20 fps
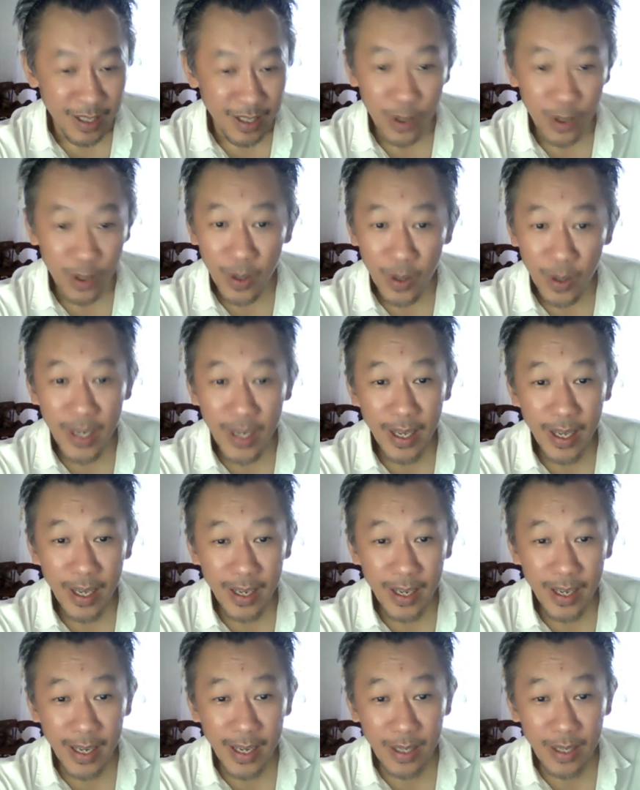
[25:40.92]
Go
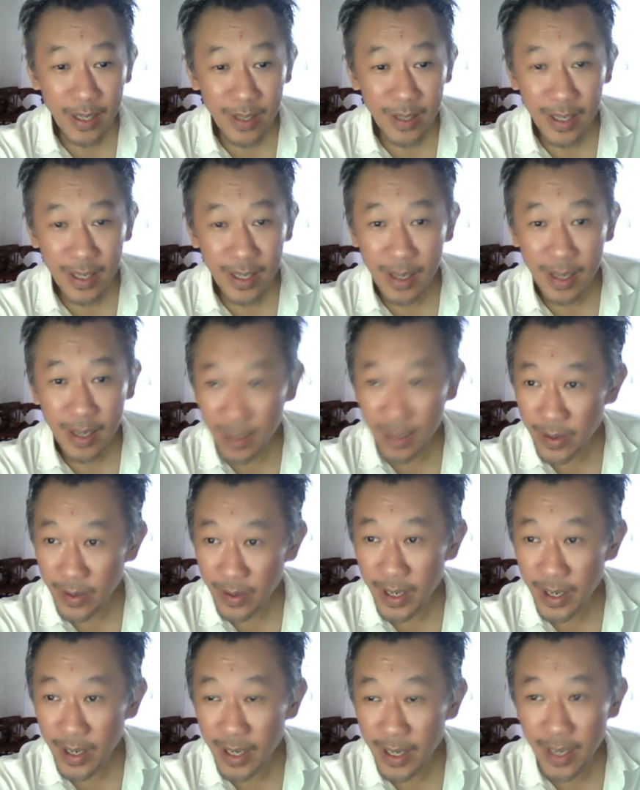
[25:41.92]
ahead. Actually, I
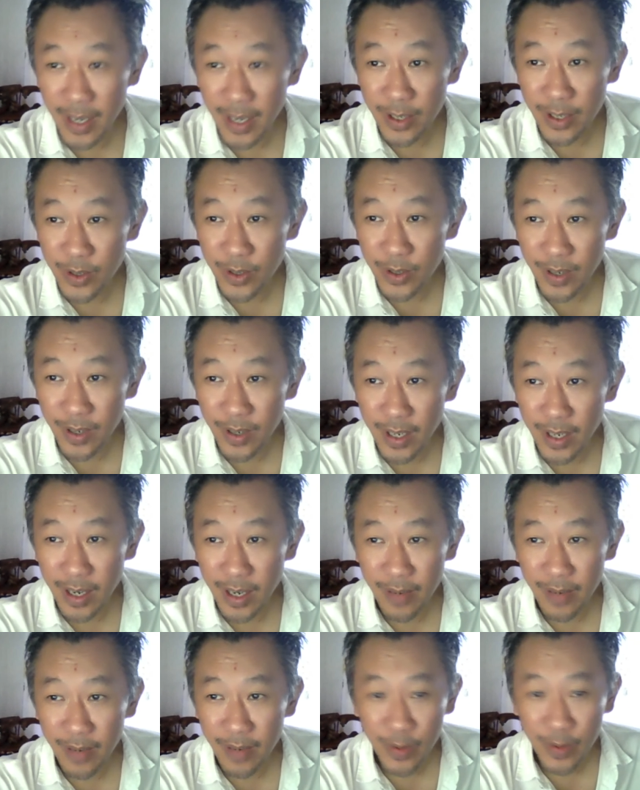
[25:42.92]
really enjoy
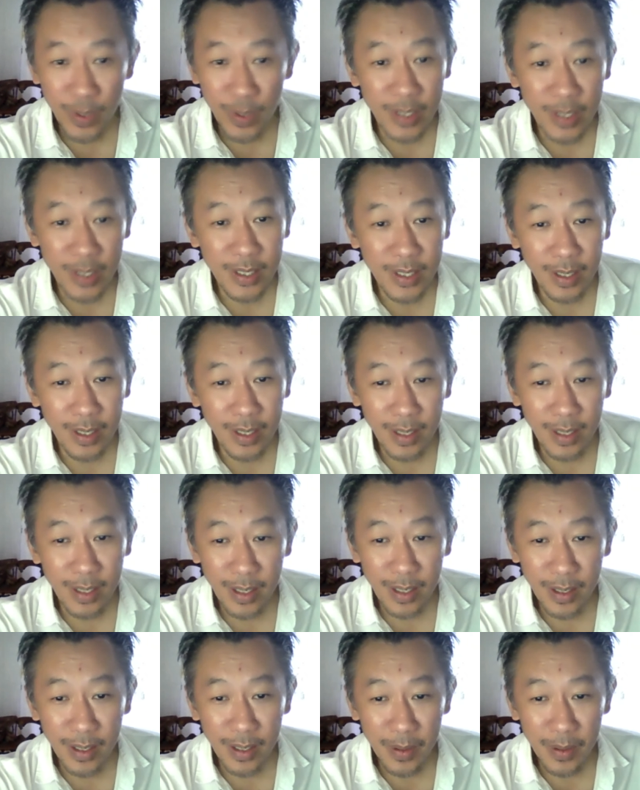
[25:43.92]
everyone's
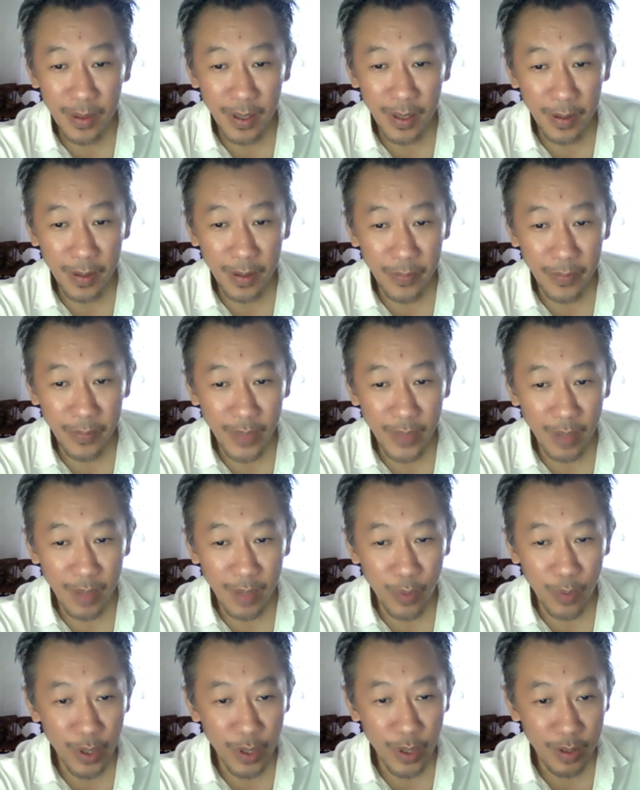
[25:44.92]

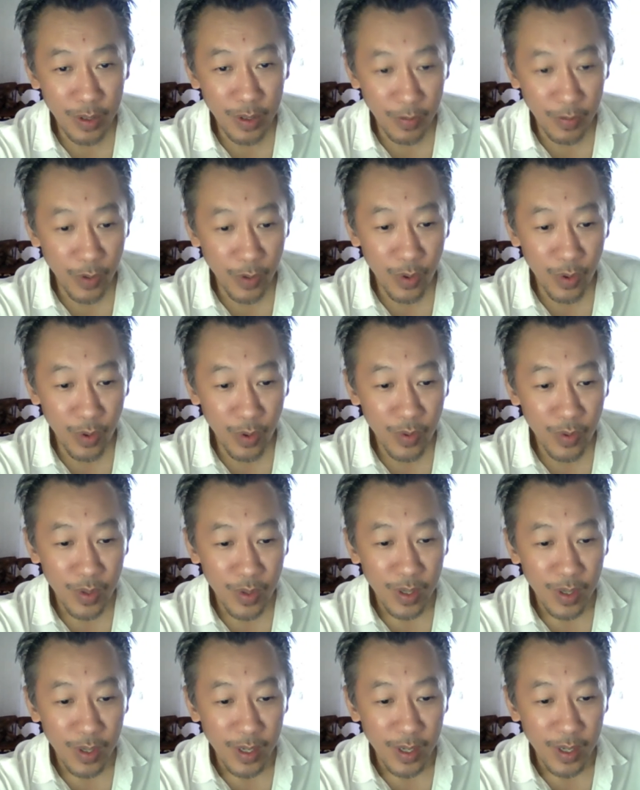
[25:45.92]
points of view
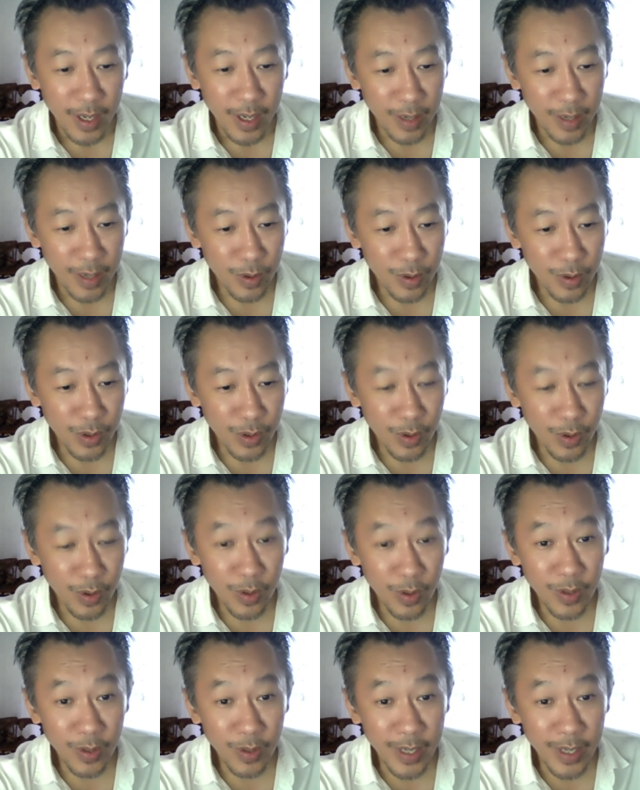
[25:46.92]
and
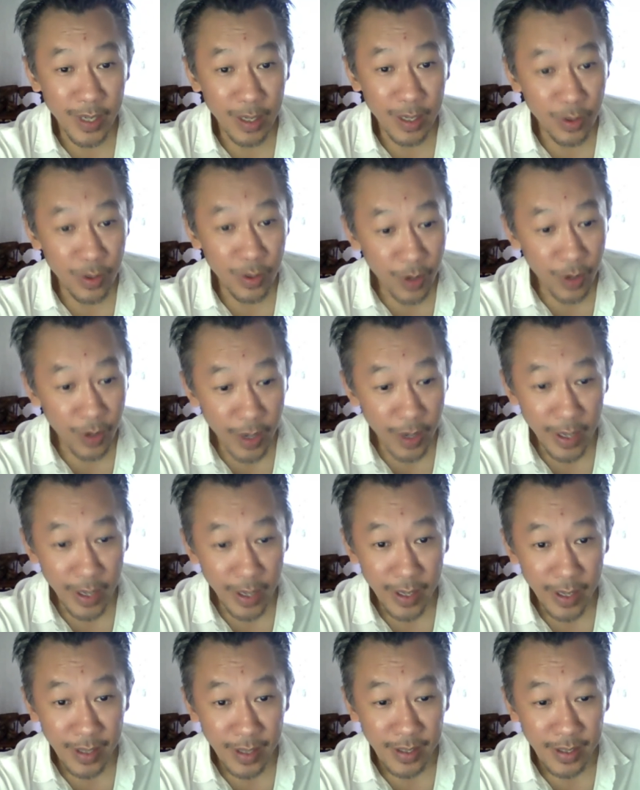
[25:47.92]
also their joy,
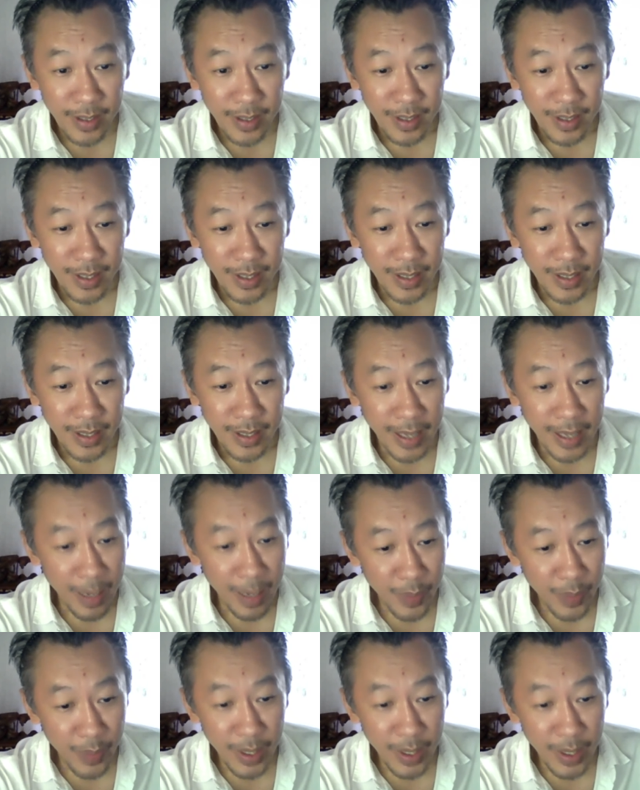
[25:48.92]
their
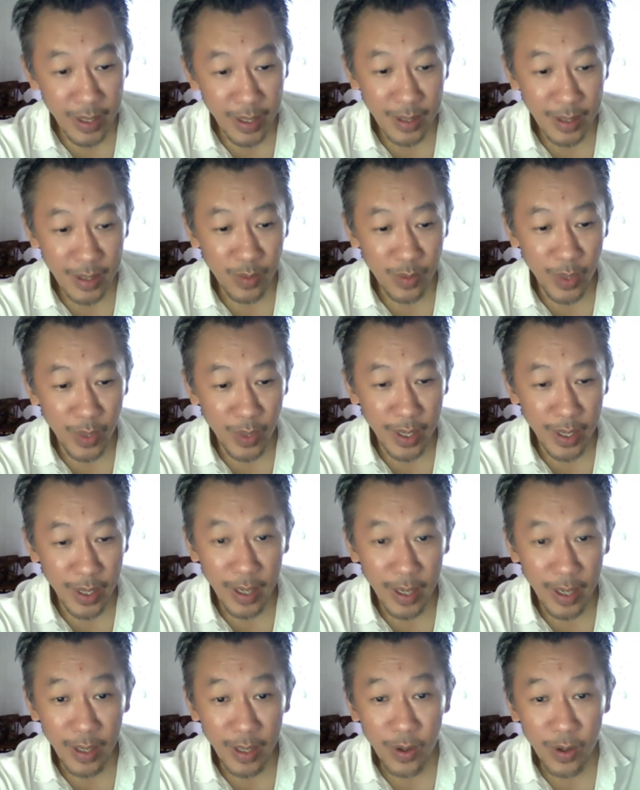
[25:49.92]
happiness when they are
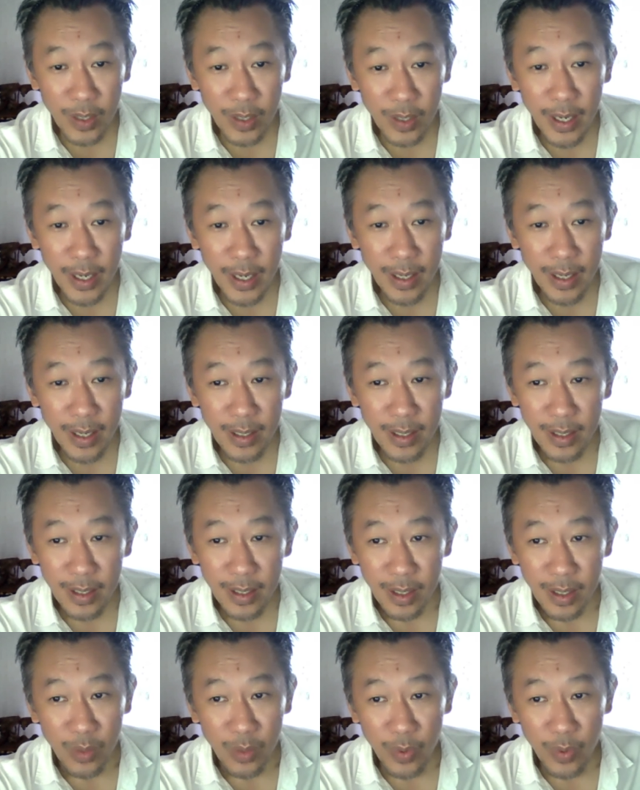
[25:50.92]
in contact
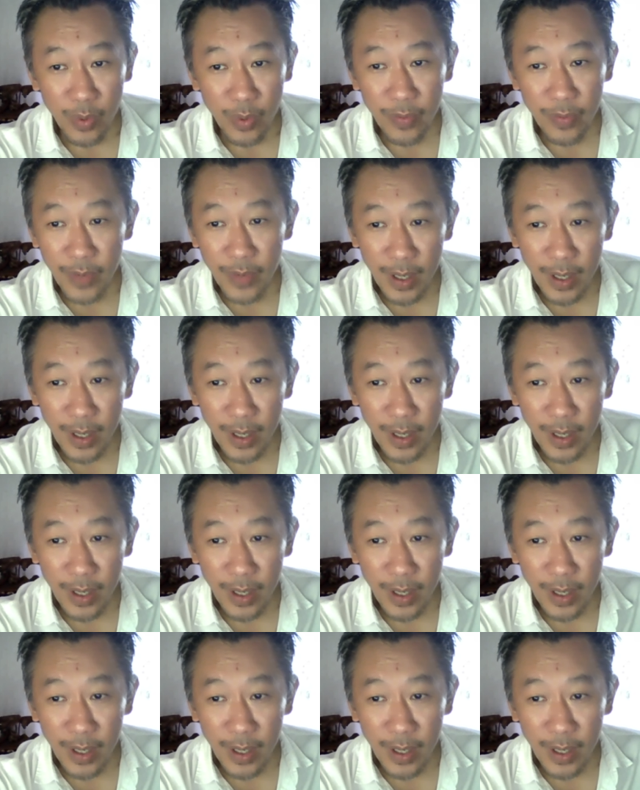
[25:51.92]
with,